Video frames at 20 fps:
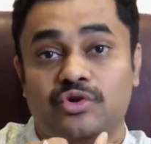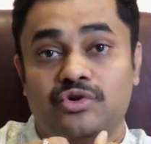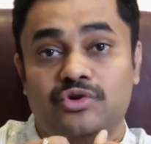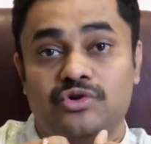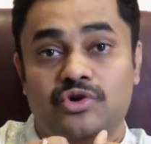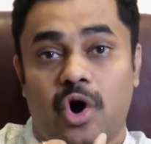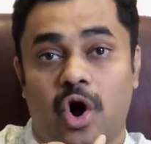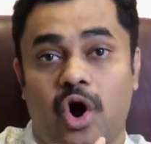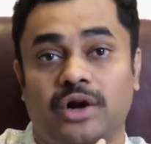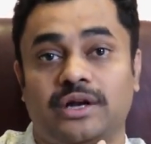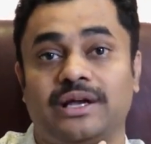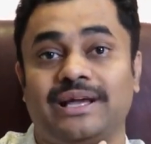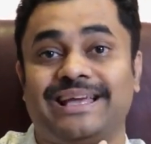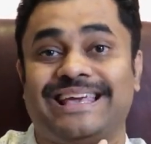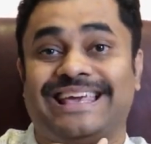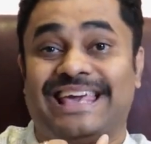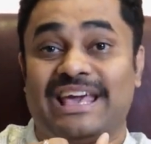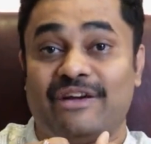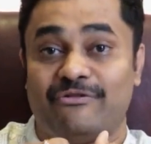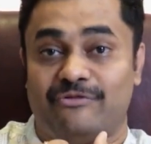
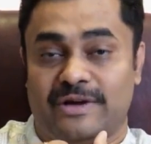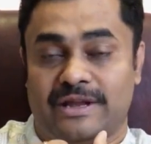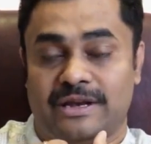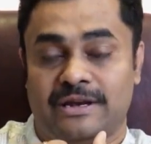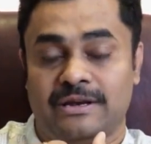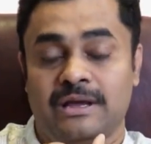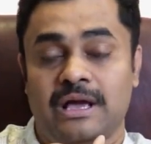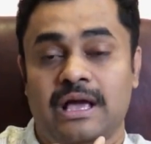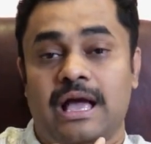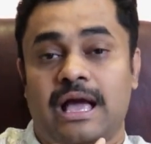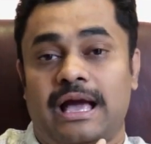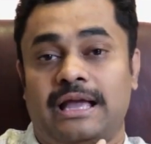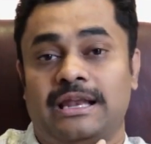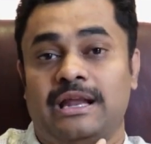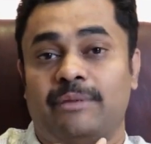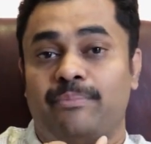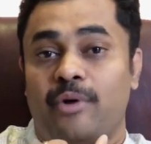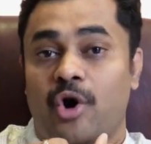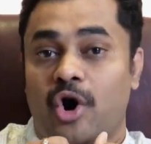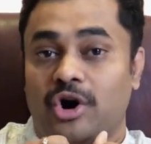not given an
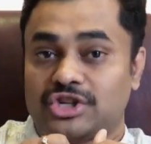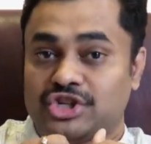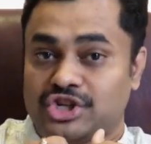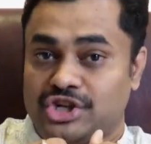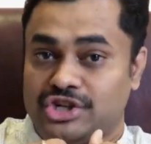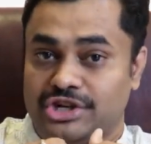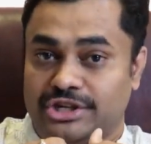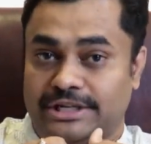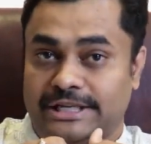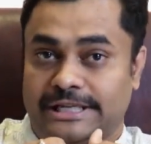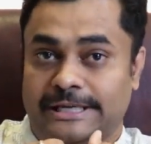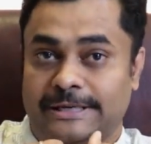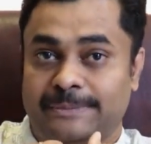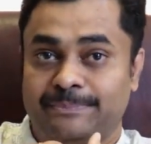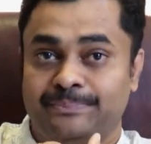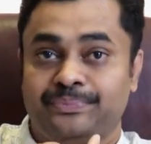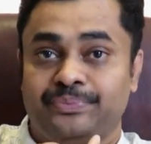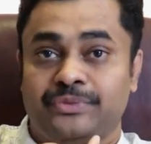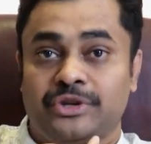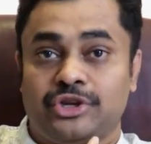opportunity